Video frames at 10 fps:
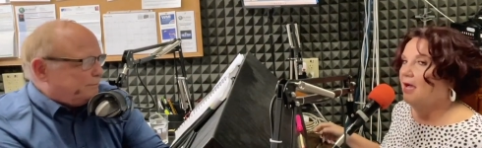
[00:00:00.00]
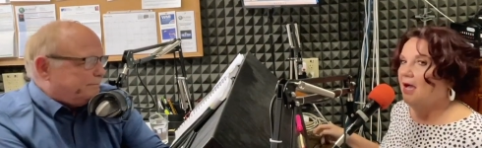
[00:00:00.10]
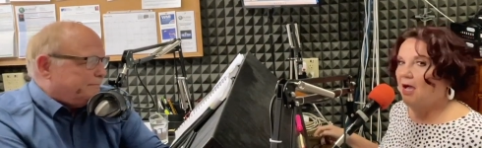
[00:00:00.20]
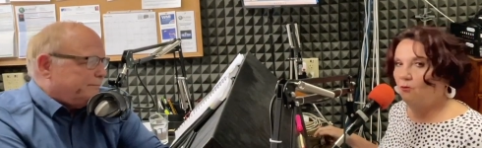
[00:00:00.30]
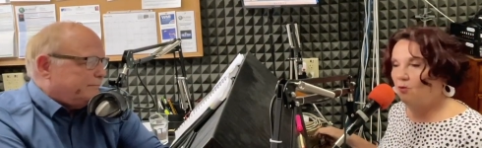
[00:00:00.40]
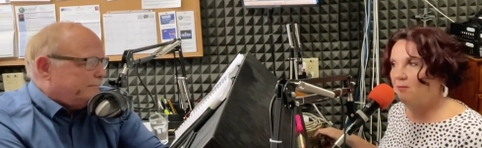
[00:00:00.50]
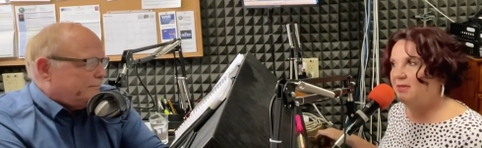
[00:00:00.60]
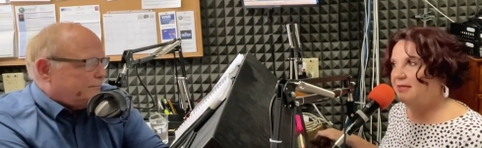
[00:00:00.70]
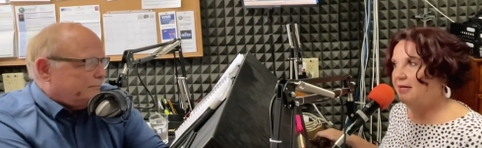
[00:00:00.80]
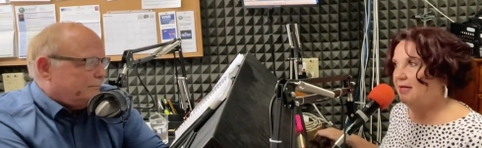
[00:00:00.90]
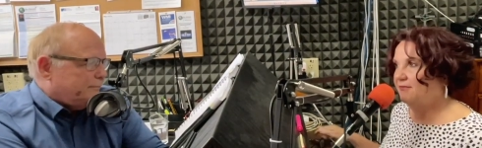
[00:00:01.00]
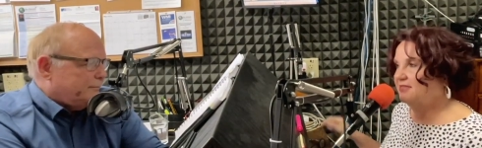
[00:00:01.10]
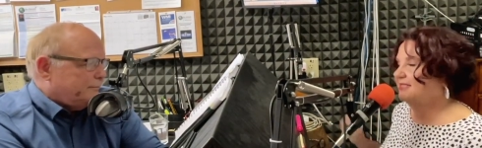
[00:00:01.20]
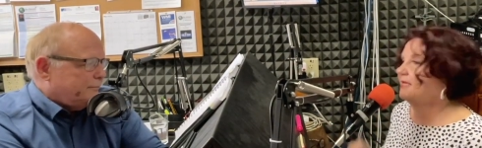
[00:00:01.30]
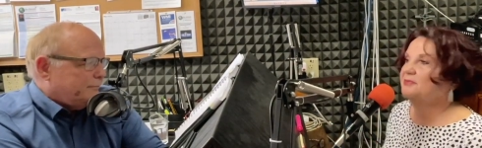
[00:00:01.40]
Speaker 1: A Woman of
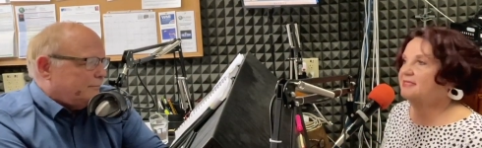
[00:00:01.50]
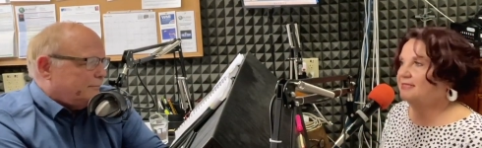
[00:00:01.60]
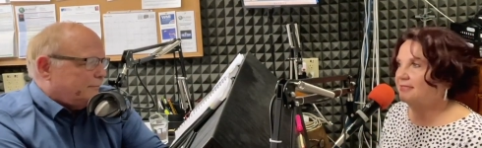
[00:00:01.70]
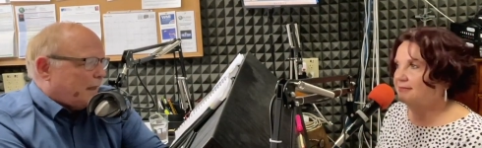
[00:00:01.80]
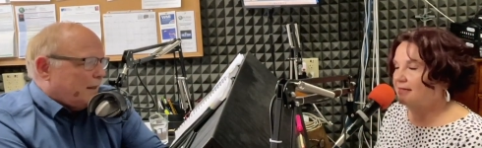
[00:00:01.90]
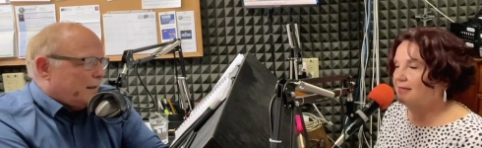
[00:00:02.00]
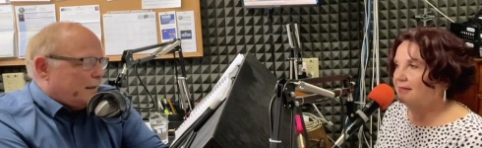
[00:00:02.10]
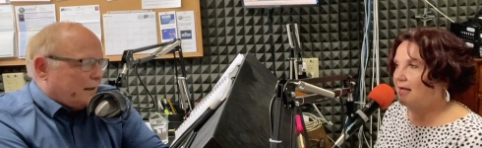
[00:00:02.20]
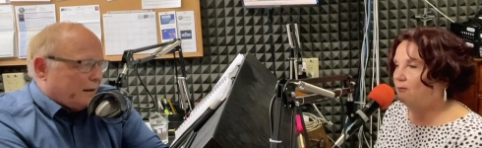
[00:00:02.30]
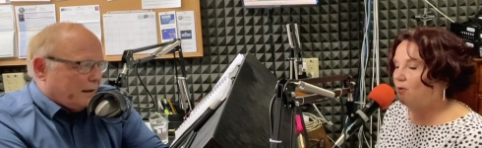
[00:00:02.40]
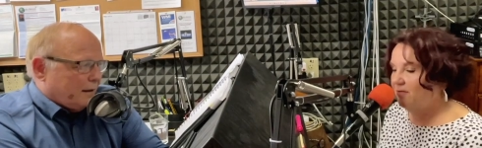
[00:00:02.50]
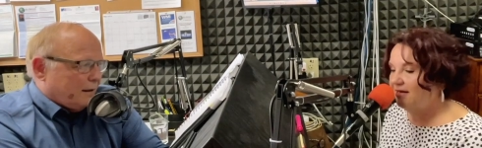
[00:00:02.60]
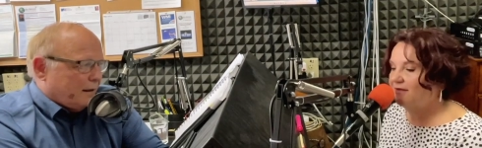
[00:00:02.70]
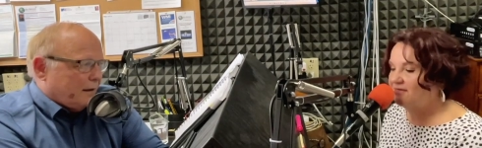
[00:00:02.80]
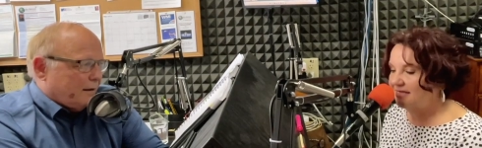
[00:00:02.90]
Substance. A Woman
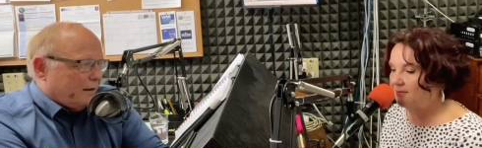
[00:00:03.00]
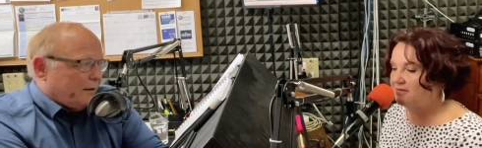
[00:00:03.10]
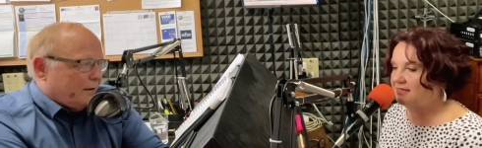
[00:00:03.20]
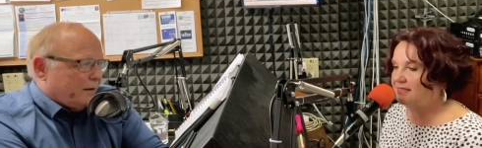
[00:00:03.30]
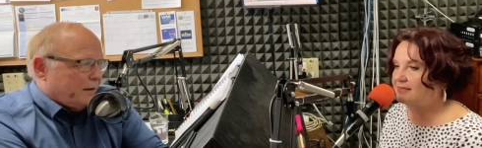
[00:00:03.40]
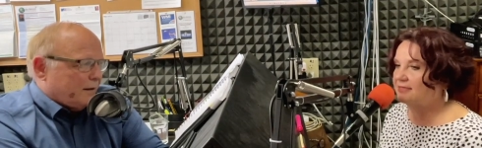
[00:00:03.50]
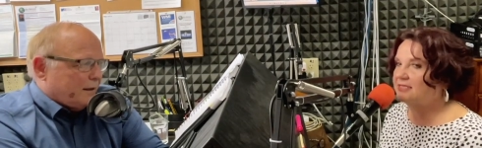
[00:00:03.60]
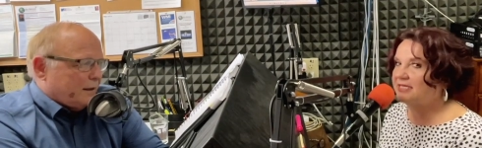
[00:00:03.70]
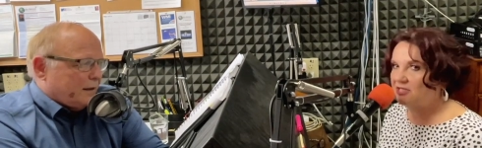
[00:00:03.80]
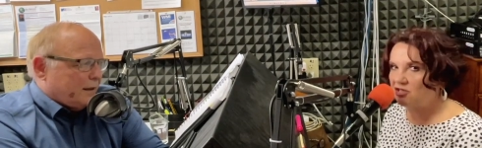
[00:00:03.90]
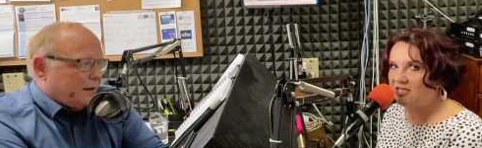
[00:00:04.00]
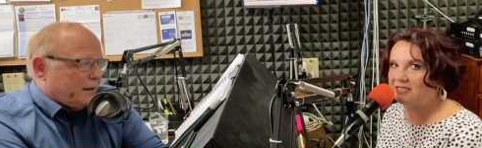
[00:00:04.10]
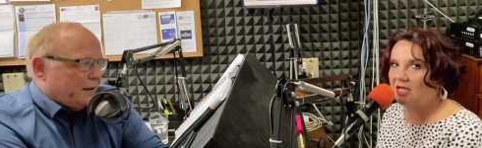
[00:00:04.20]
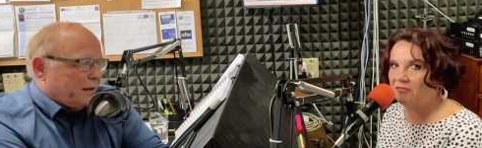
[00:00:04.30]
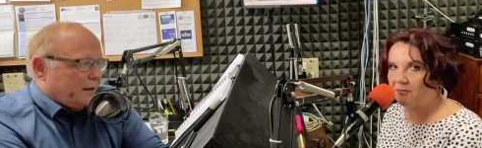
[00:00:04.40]
of Substance, Teachings
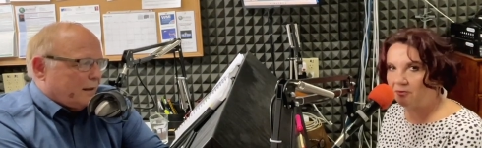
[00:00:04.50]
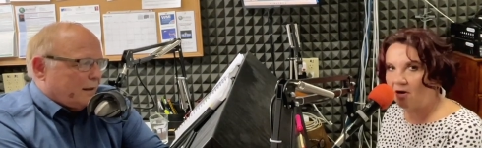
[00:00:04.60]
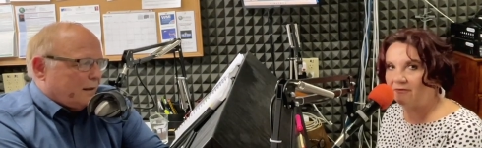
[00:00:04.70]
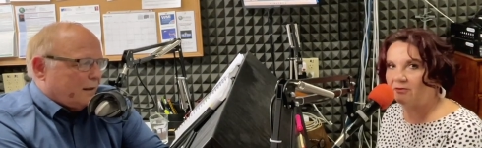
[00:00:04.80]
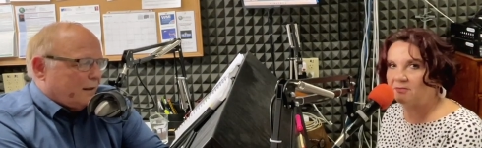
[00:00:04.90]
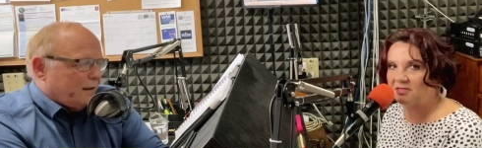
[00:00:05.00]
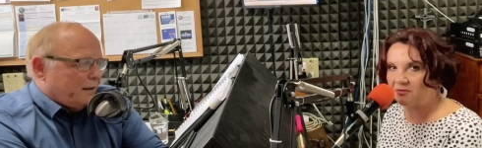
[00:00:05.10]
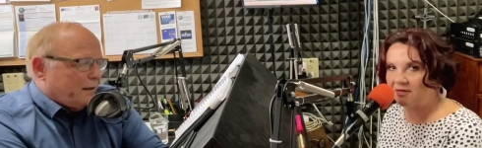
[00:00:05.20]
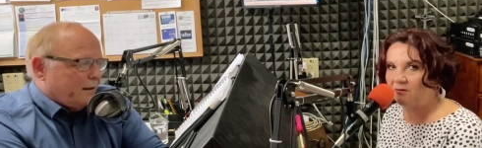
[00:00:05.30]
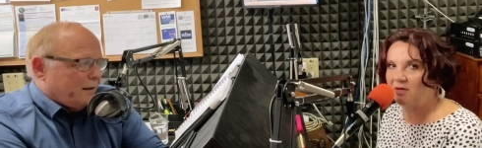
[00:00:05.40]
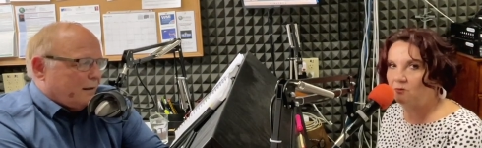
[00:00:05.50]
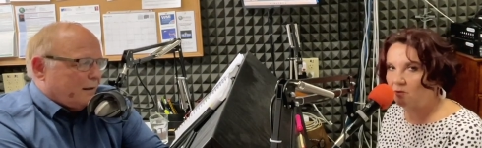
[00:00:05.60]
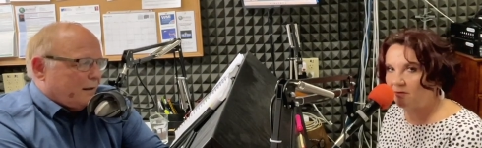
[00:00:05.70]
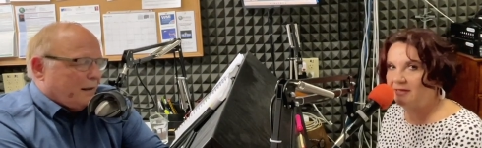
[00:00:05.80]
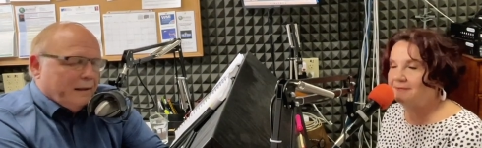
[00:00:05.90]
on the Proverbs 31
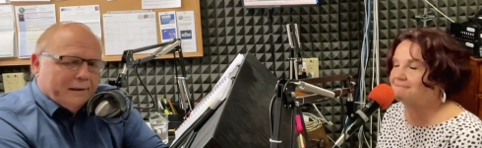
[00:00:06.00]
Woman.